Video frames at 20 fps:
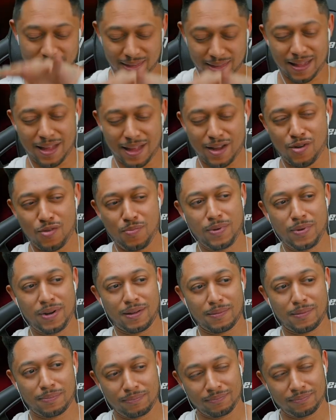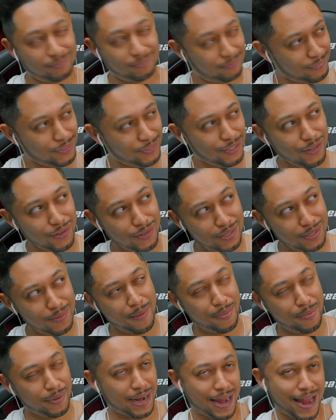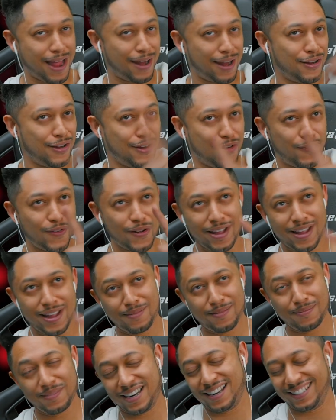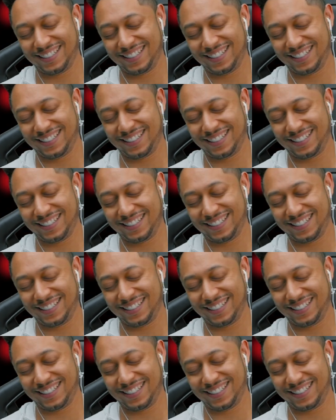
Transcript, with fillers: Like, who put a... Did somebody put a hand on your forehead, bro?